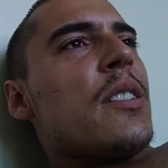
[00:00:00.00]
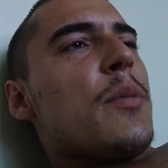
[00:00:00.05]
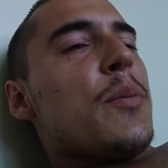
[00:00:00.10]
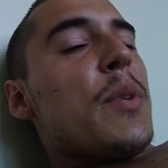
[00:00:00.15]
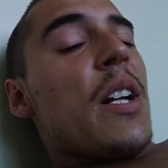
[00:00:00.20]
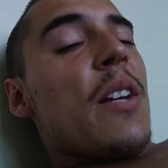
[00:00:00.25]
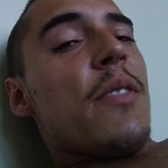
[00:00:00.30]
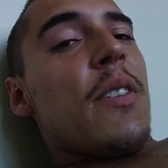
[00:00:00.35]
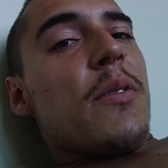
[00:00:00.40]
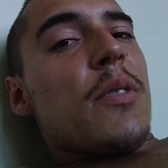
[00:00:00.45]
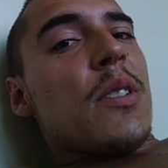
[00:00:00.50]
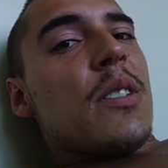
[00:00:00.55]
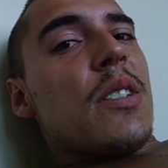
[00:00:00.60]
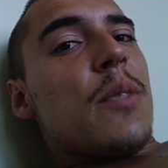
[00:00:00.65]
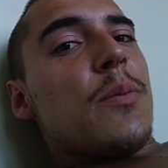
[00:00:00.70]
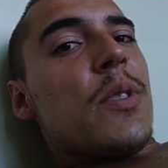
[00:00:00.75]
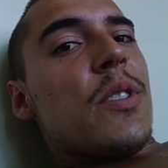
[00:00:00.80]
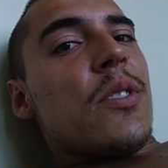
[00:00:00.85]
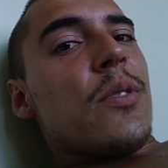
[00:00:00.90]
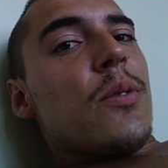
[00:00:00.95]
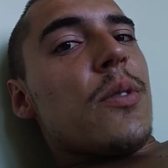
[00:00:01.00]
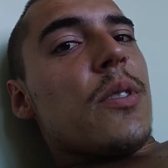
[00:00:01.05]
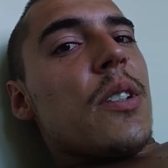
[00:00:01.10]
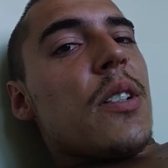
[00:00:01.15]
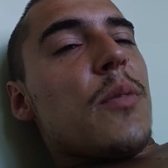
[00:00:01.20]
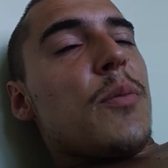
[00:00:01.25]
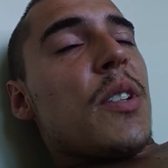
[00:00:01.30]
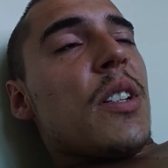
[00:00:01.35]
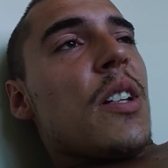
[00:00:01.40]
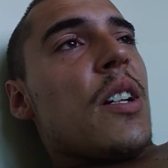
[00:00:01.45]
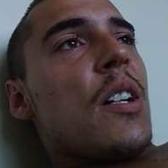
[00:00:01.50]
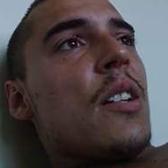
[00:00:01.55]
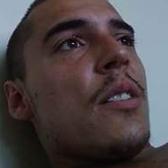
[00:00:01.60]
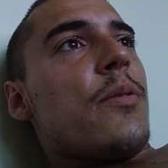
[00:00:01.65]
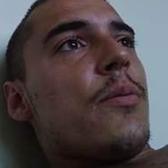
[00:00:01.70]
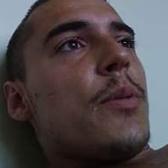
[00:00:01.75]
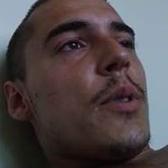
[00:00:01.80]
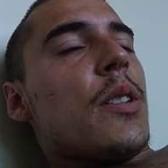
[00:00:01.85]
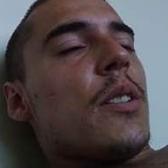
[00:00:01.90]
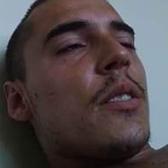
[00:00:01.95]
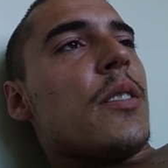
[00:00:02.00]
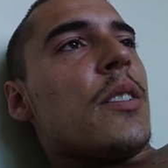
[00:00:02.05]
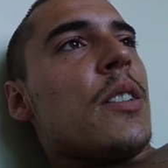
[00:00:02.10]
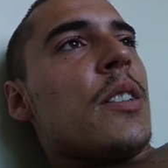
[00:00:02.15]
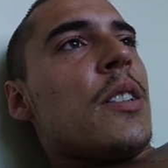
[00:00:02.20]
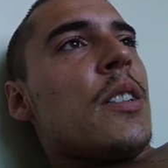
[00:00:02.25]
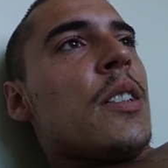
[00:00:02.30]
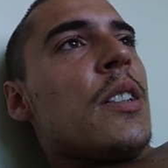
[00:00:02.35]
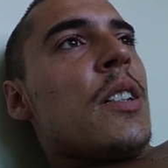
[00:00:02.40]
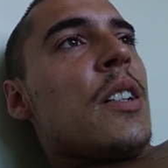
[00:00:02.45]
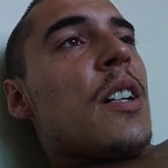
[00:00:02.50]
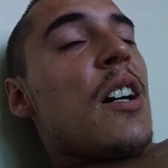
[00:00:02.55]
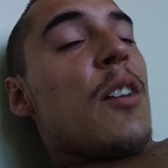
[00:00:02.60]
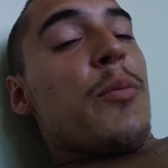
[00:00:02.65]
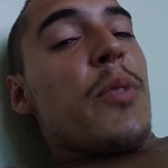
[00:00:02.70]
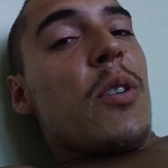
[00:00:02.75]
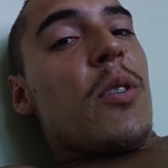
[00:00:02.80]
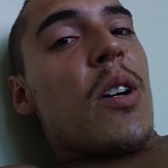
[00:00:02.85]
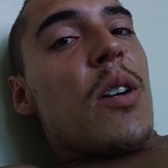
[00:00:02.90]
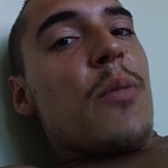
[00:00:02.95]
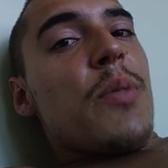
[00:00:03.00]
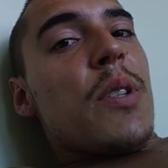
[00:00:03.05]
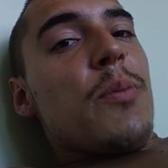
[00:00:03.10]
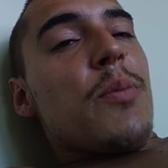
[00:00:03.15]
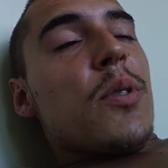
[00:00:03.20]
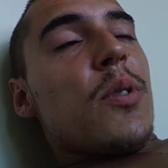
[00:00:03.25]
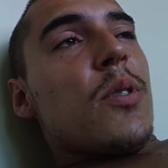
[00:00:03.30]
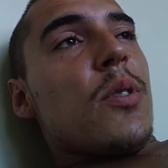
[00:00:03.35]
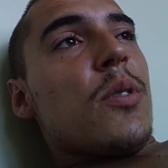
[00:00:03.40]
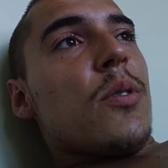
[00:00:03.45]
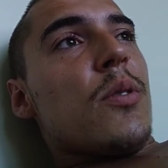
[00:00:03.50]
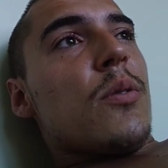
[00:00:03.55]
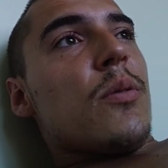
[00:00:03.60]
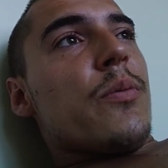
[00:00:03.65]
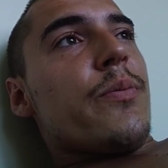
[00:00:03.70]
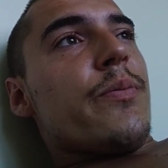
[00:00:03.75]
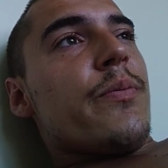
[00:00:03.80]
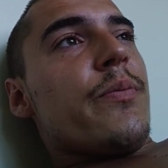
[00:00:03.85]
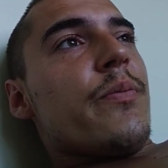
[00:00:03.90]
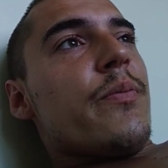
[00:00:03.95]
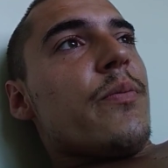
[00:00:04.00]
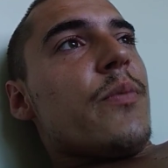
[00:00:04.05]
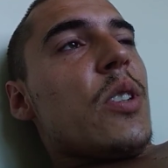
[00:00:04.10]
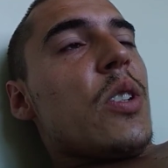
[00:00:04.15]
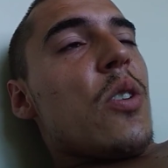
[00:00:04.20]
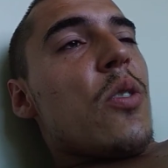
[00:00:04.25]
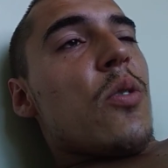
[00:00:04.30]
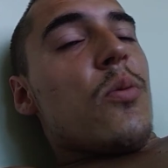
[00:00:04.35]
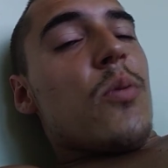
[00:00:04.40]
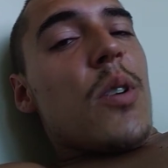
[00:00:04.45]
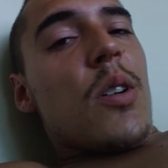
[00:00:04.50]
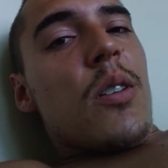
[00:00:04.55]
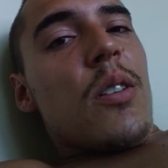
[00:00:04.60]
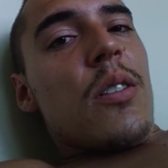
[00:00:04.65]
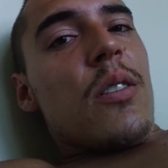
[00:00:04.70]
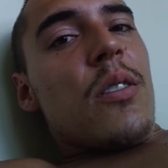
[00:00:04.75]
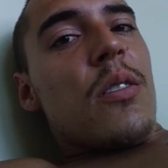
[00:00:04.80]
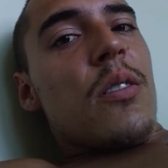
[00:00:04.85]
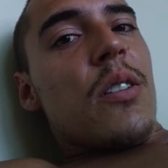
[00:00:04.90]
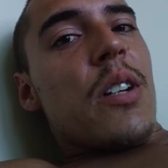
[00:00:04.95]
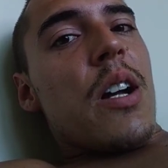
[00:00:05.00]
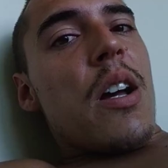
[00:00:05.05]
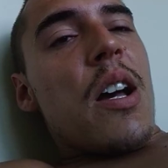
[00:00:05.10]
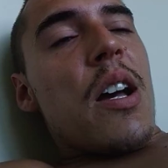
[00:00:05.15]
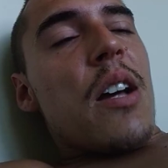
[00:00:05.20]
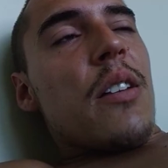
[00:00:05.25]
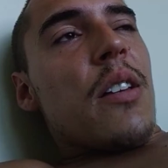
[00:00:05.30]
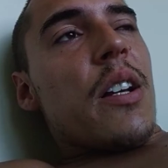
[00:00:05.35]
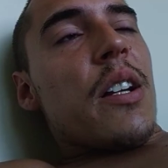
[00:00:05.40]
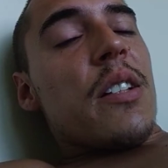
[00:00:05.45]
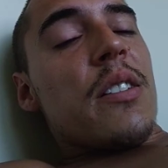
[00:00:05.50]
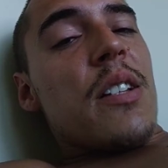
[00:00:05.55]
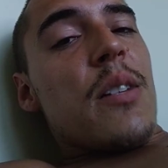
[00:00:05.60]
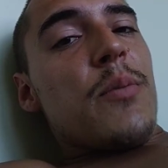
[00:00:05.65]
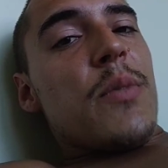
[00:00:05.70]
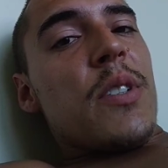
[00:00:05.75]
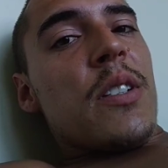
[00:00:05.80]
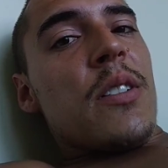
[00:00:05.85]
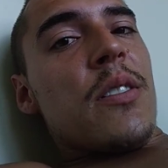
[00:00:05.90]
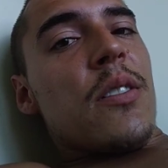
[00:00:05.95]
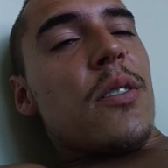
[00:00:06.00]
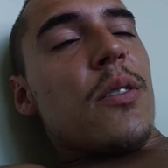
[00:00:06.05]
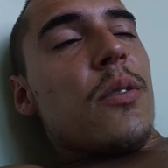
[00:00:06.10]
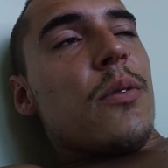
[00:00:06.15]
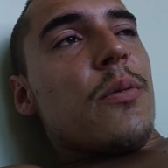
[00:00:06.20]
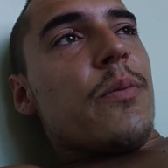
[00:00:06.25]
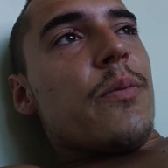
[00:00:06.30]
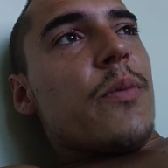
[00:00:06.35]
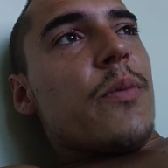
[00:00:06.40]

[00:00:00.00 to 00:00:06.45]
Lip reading: I mean, I've never attempted suicide in my life, but I've been around people who were or had like attempting or